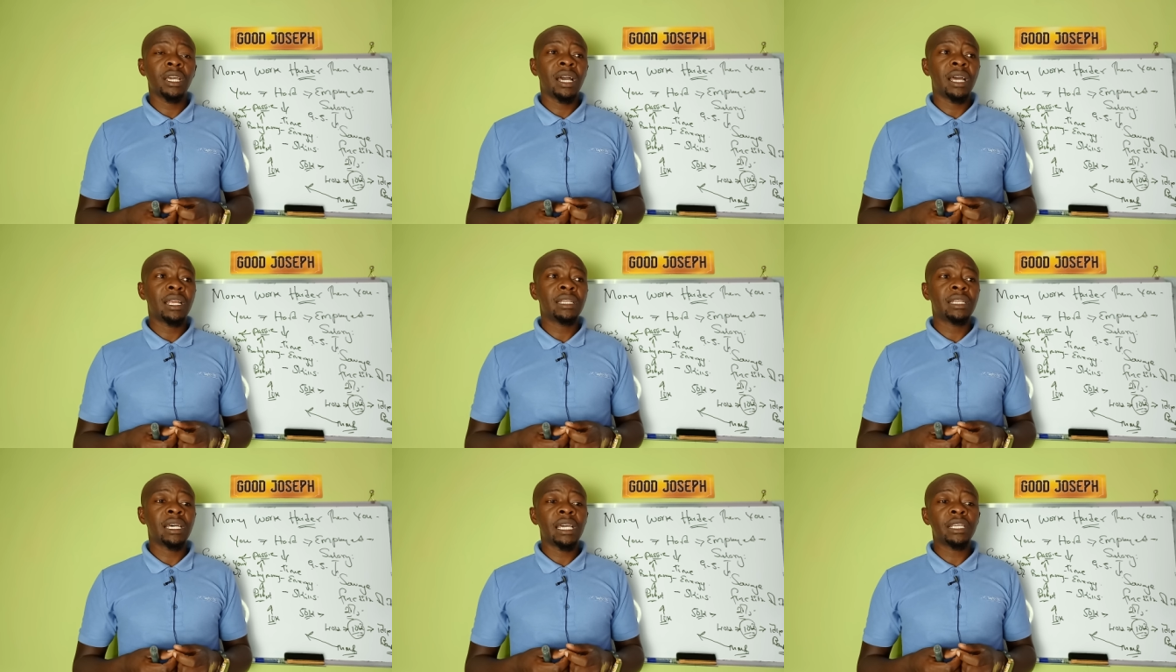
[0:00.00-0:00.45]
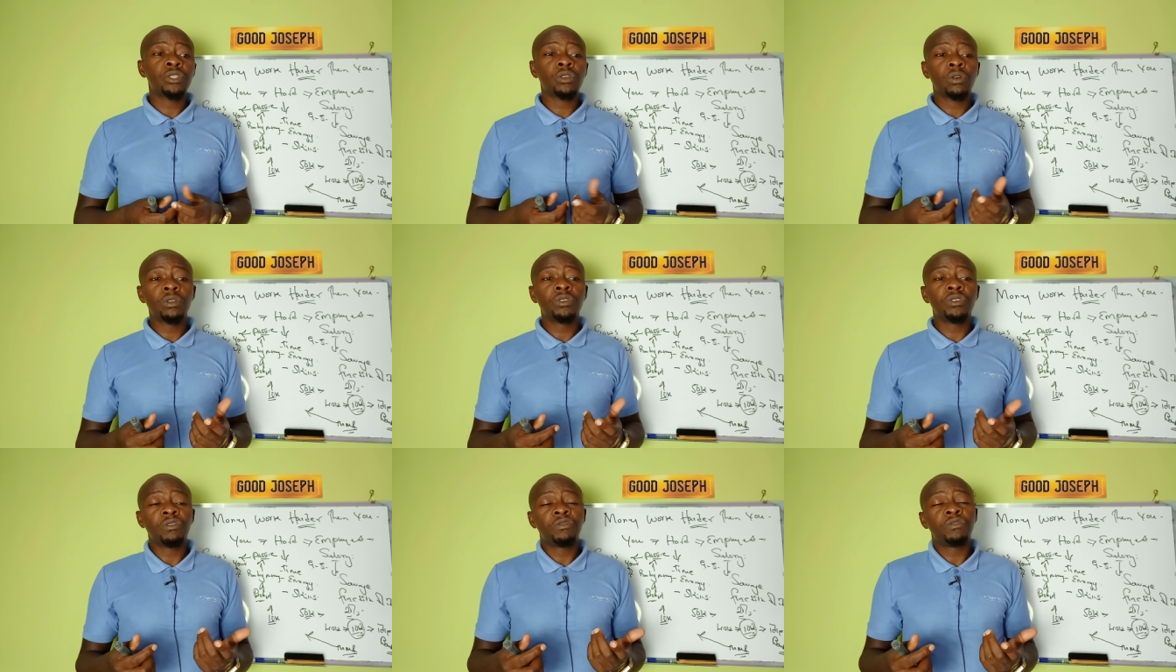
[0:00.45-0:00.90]
And I
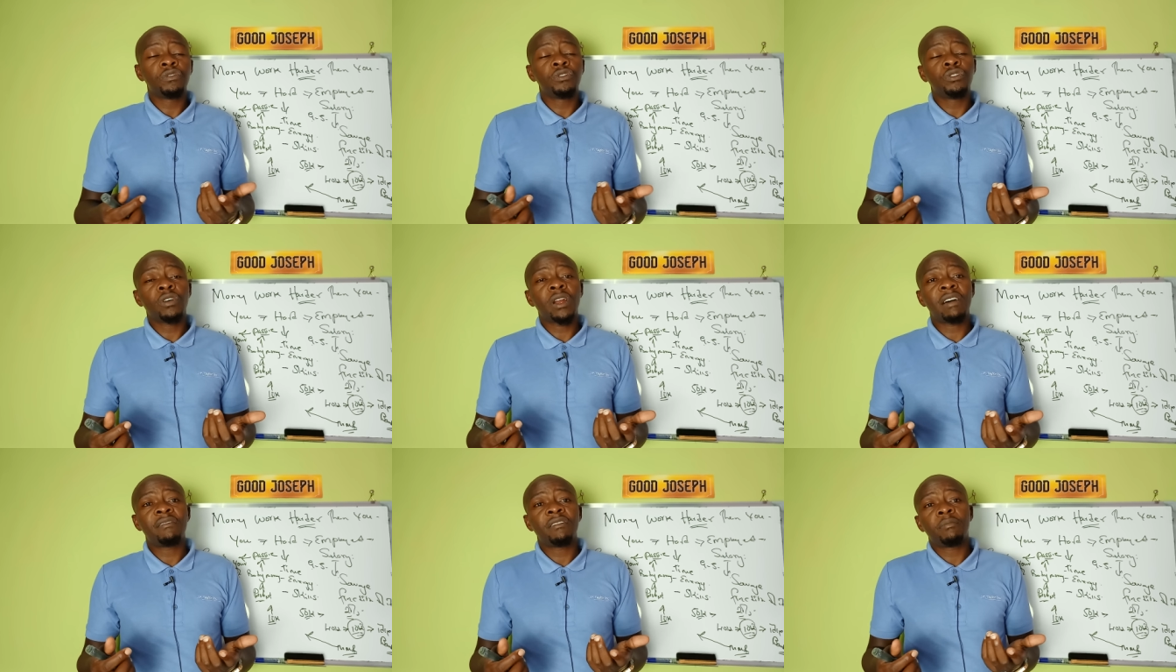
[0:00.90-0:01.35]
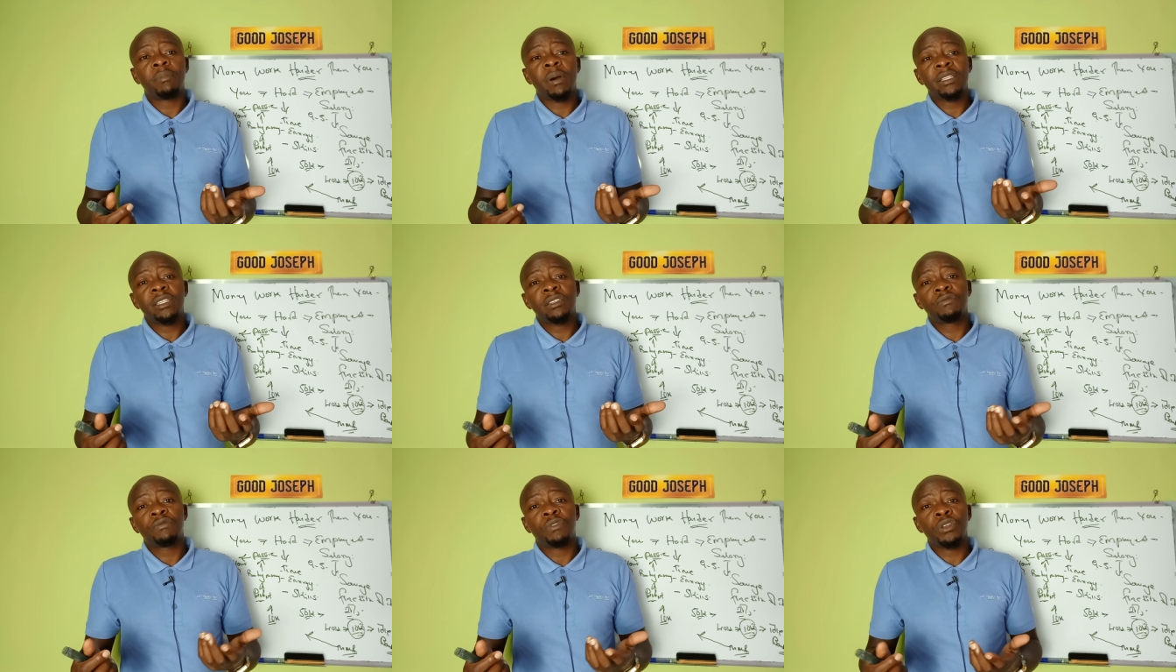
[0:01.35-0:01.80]
told you, if you don't have a
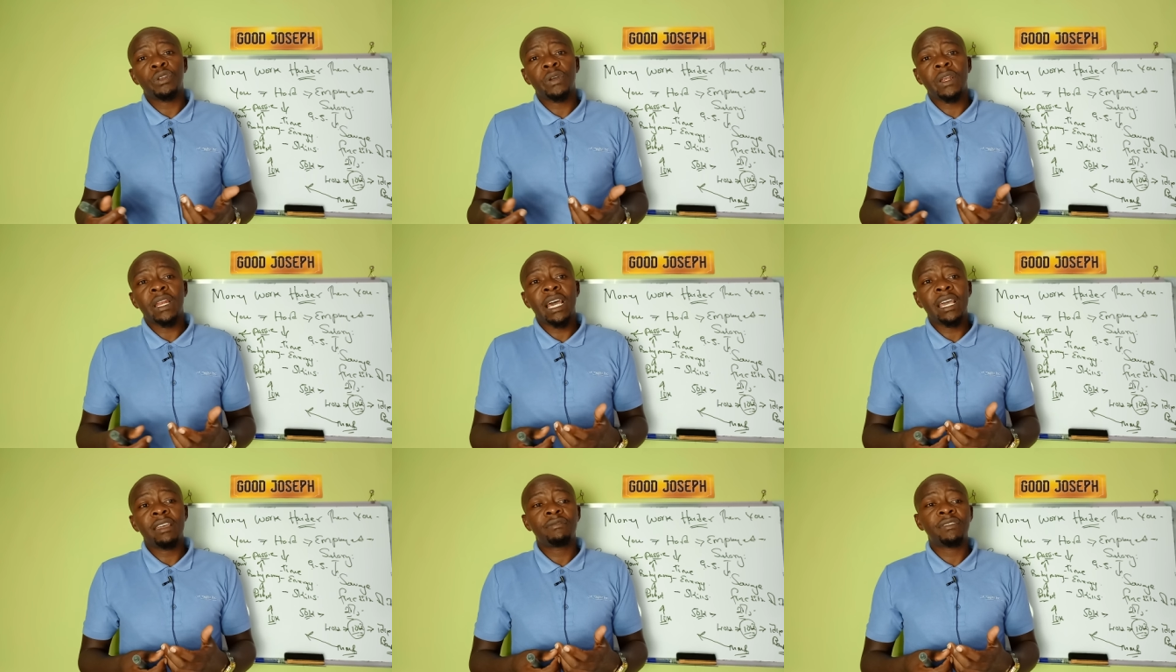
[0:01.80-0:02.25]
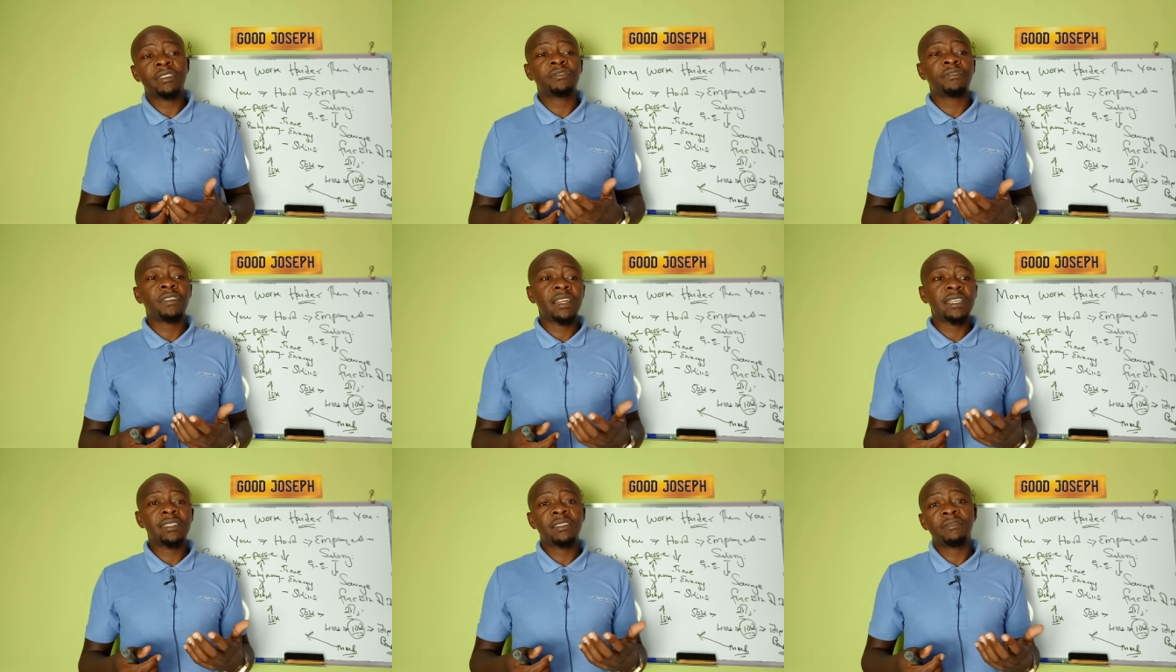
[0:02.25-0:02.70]
budget for your life as
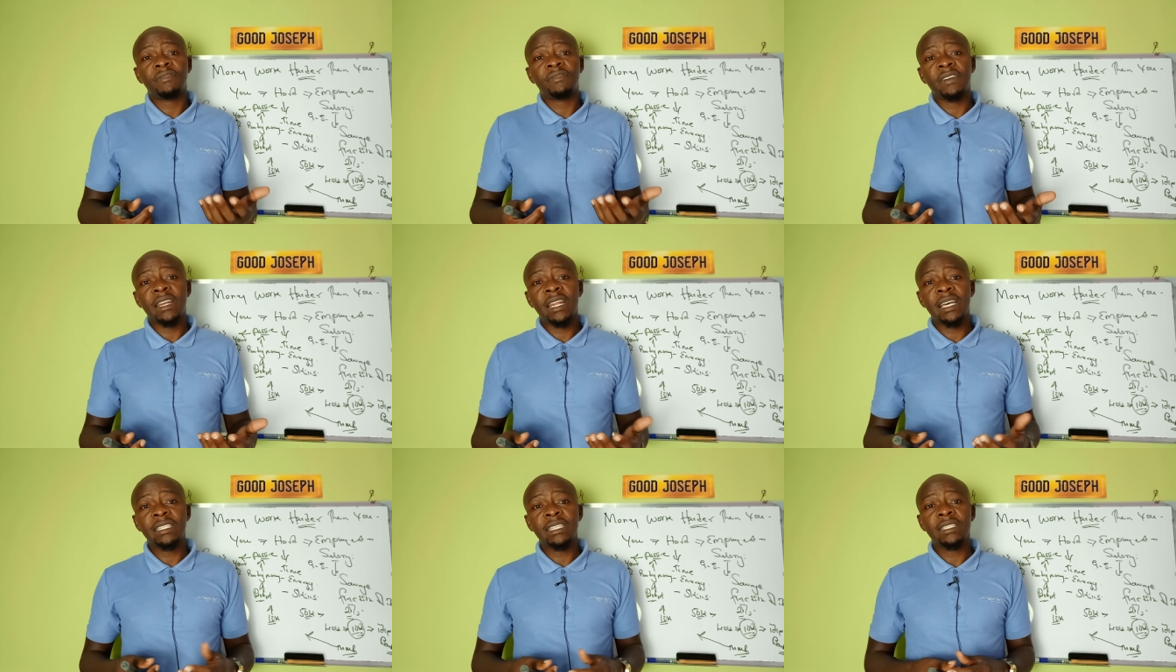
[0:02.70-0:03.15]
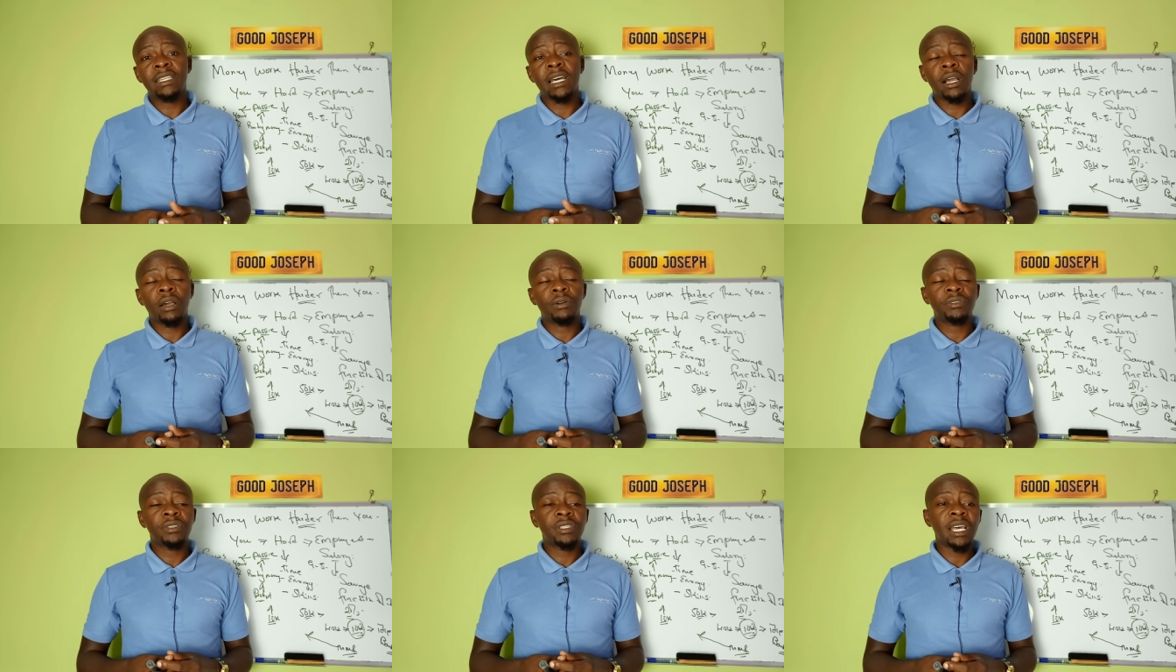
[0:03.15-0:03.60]
far as the finances are
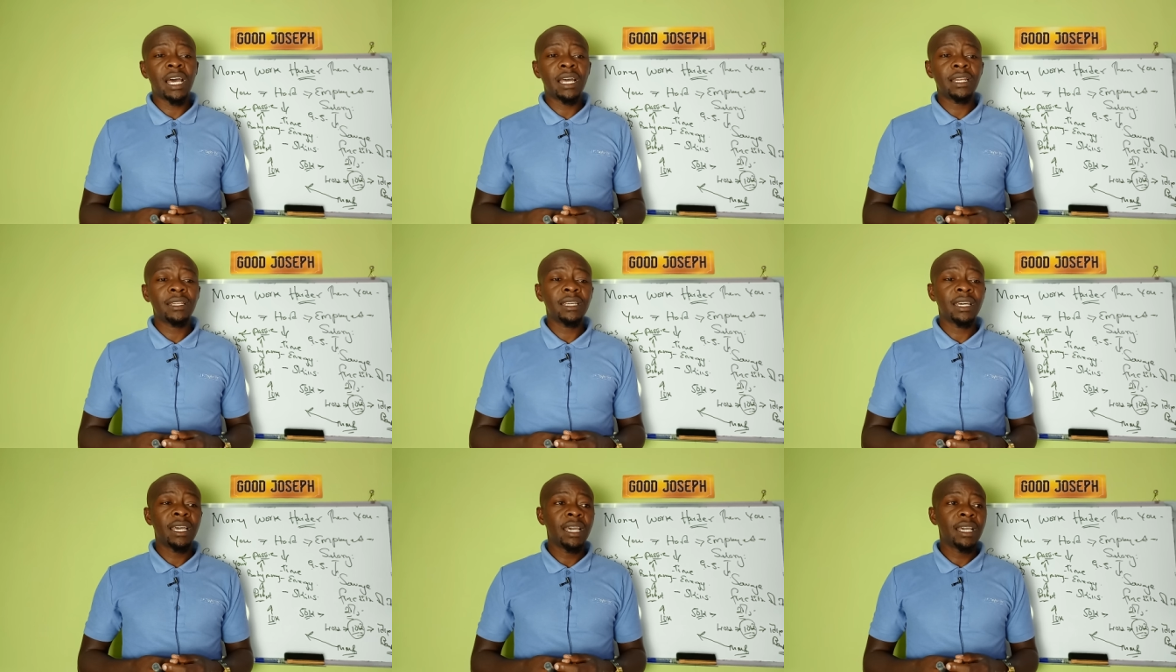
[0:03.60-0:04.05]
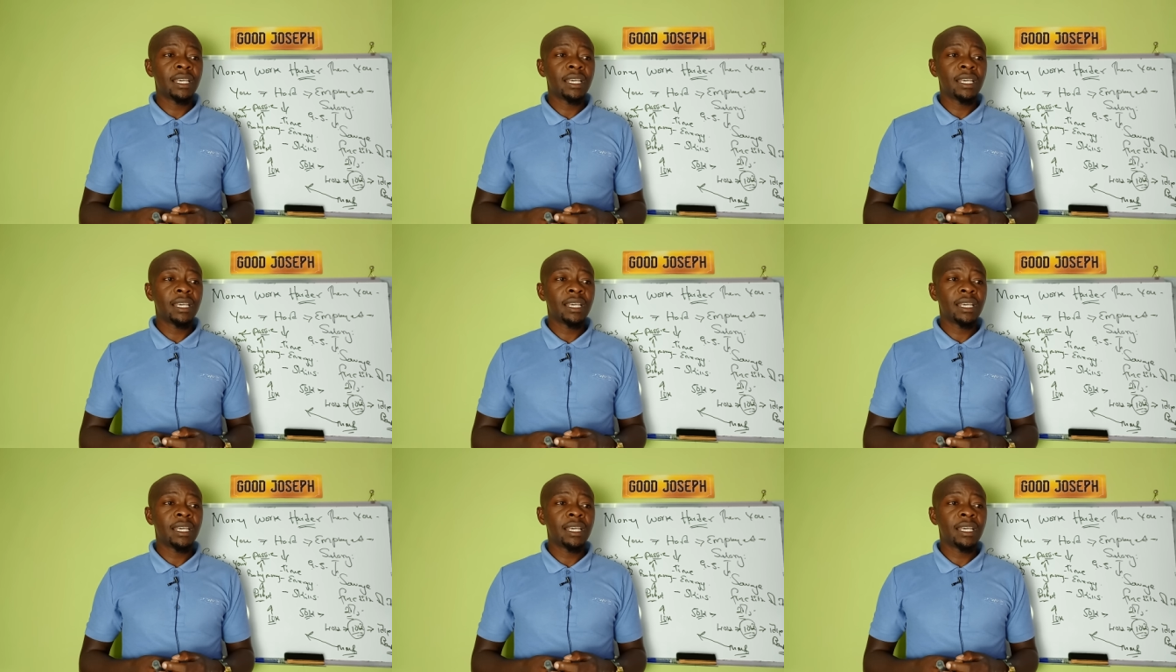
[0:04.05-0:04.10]
concerned,